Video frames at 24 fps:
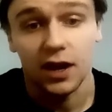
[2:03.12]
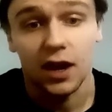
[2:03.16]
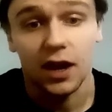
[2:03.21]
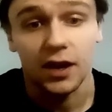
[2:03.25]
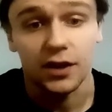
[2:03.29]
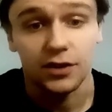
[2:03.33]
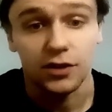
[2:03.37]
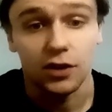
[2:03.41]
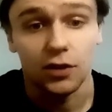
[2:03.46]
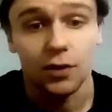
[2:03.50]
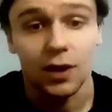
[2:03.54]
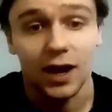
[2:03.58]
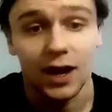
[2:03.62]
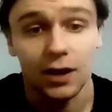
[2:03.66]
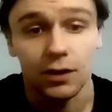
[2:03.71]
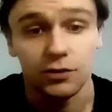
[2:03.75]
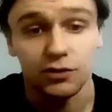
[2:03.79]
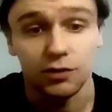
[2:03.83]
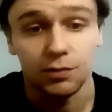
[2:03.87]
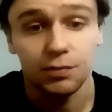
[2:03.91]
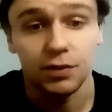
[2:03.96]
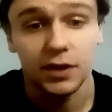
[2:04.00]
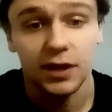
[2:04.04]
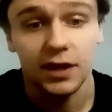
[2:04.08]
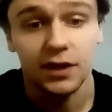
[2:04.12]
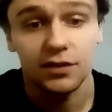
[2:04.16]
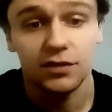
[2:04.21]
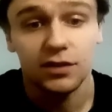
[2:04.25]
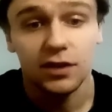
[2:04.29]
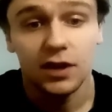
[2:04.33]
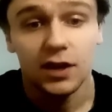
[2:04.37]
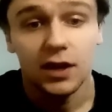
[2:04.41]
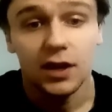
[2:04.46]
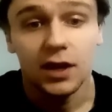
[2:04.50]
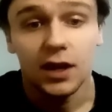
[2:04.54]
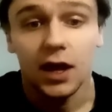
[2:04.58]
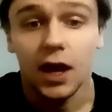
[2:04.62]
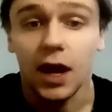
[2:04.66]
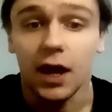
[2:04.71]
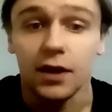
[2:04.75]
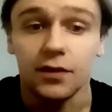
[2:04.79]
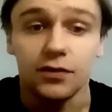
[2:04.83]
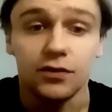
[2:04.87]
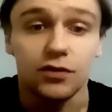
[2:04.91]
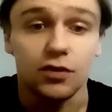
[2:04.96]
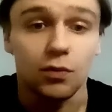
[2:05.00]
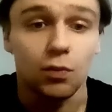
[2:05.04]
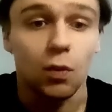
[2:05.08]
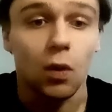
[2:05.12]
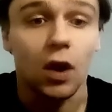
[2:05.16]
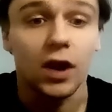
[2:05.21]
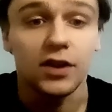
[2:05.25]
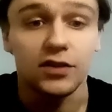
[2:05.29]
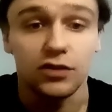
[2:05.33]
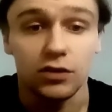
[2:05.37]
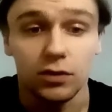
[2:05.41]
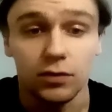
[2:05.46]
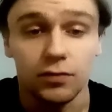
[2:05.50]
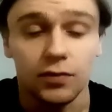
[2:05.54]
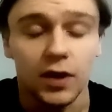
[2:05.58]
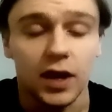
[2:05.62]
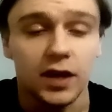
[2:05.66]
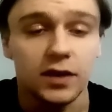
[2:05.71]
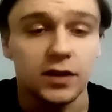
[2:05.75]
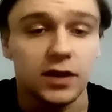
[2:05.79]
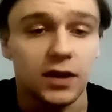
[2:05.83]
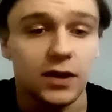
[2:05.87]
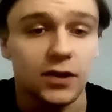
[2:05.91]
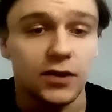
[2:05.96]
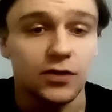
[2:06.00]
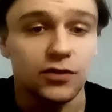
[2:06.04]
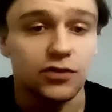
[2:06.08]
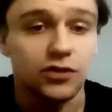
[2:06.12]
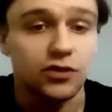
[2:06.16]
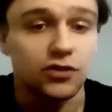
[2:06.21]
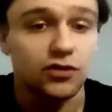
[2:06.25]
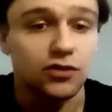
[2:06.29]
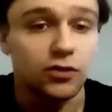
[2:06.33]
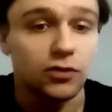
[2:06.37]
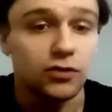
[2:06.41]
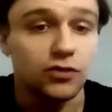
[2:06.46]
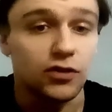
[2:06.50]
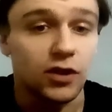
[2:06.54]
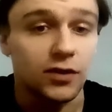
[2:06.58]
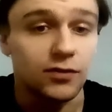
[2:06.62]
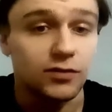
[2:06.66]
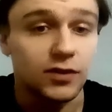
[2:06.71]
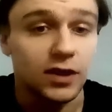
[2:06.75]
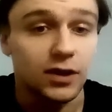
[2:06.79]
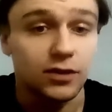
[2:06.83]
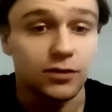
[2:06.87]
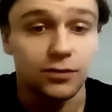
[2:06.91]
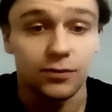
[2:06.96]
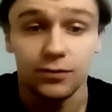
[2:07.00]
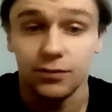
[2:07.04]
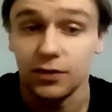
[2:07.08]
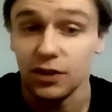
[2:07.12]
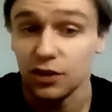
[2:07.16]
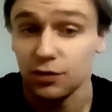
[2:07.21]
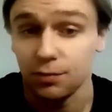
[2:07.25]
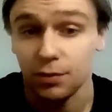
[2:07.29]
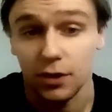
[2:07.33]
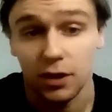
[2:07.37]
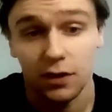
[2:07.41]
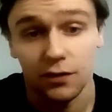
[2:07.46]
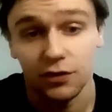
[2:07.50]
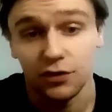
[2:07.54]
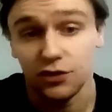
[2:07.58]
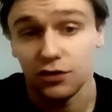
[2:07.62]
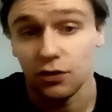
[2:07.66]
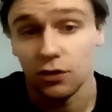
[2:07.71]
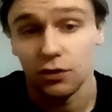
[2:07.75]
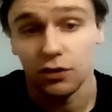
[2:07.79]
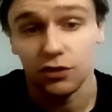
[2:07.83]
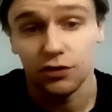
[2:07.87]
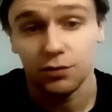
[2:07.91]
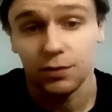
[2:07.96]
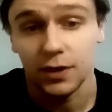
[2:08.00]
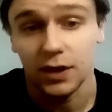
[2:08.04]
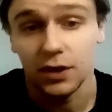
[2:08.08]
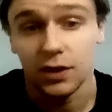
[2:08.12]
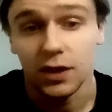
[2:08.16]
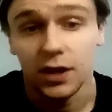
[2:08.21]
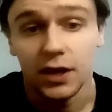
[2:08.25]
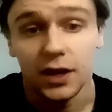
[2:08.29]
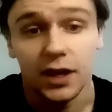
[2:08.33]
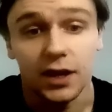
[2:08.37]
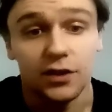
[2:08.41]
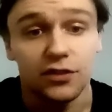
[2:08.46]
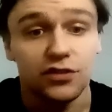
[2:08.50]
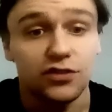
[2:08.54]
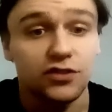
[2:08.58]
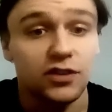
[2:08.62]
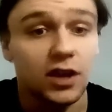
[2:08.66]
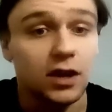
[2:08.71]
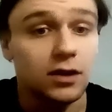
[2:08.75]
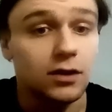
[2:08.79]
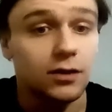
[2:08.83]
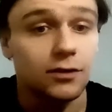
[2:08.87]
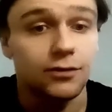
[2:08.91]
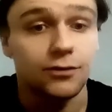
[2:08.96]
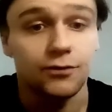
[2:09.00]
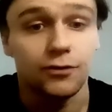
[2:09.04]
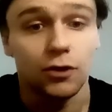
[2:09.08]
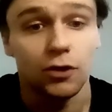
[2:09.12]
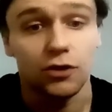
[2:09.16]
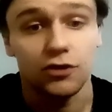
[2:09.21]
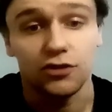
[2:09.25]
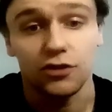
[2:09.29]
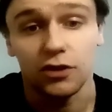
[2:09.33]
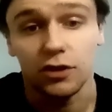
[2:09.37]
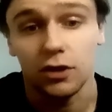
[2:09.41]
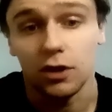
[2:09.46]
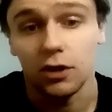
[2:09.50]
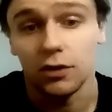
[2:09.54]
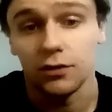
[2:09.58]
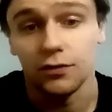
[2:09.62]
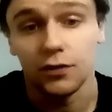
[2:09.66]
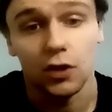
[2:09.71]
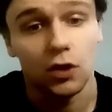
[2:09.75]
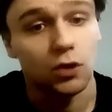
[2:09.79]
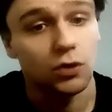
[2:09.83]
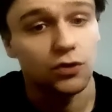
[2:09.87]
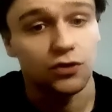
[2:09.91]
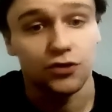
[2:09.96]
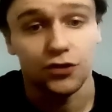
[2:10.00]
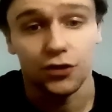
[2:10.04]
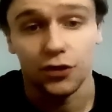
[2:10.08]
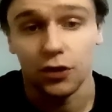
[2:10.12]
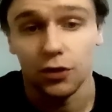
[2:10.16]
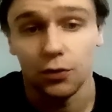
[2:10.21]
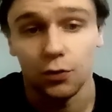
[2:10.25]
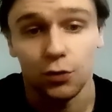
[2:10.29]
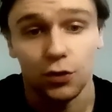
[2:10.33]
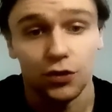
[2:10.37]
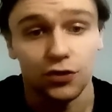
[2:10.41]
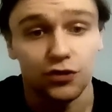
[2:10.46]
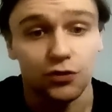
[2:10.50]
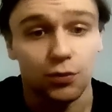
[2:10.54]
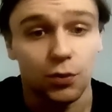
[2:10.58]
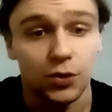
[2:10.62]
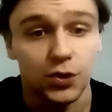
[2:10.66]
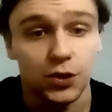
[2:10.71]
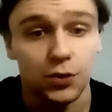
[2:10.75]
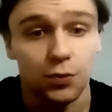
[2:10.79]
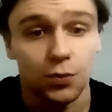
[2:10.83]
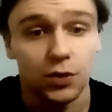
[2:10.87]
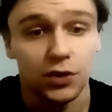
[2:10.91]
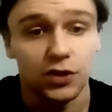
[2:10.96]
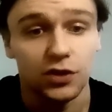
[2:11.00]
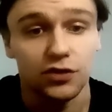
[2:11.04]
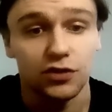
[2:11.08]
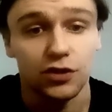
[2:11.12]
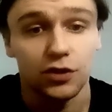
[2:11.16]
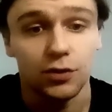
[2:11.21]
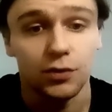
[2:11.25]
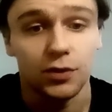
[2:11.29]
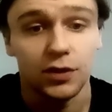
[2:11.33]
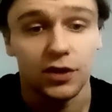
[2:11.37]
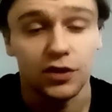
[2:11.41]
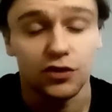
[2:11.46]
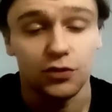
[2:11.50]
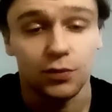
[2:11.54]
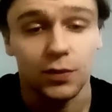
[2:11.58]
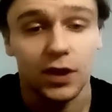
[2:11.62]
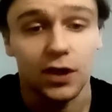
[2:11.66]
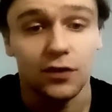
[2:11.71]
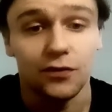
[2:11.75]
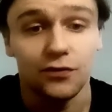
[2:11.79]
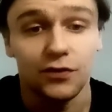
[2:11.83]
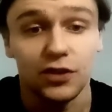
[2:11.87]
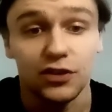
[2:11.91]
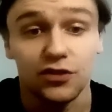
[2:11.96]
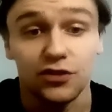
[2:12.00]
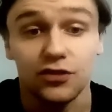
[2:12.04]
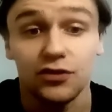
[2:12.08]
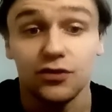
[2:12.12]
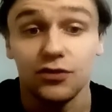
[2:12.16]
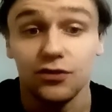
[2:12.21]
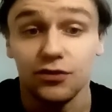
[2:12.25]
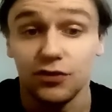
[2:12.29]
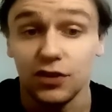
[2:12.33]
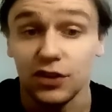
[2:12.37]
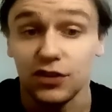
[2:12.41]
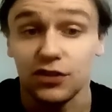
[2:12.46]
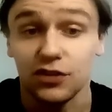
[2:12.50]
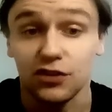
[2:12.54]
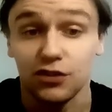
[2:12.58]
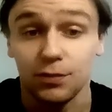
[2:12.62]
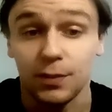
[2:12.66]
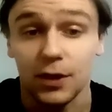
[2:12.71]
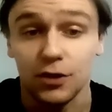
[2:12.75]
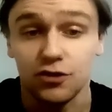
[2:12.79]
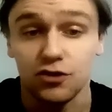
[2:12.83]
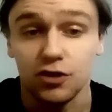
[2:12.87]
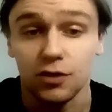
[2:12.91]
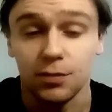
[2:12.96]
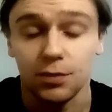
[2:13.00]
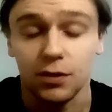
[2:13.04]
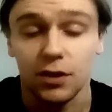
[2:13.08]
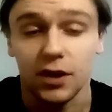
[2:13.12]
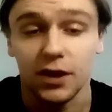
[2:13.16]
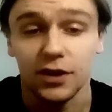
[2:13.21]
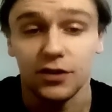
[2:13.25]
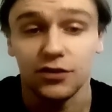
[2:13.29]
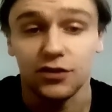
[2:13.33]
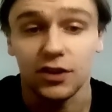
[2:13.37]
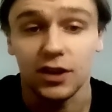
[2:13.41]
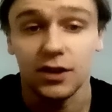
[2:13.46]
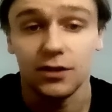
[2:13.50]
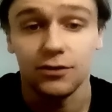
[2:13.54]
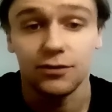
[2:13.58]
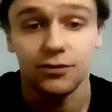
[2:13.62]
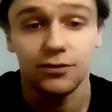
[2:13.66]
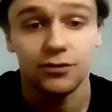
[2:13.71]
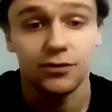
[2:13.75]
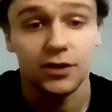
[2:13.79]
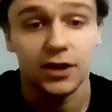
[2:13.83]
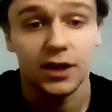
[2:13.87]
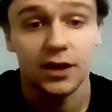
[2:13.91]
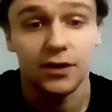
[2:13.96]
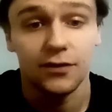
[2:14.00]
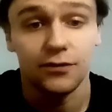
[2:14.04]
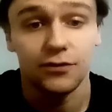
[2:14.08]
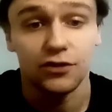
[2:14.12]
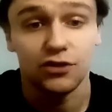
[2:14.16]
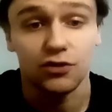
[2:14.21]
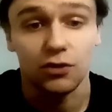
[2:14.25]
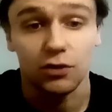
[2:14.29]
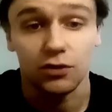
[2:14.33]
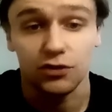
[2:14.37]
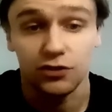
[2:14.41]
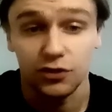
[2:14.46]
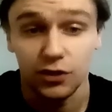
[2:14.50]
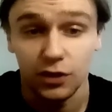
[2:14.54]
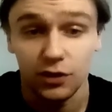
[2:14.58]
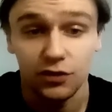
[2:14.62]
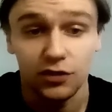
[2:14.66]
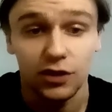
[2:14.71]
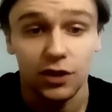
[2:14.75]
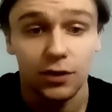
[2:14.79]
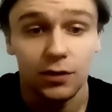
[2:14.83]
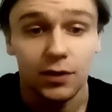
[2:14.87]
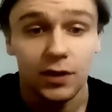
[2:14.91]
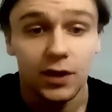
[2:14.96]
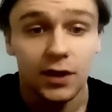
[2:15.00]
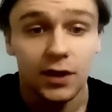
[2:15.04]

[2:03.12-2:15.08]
I know how to play it. And what I do then is, as soon as I've nailed this part of the song as well, instead of focusing on the whole song at once, what you want to do as well, this especially applies if the song's new to you,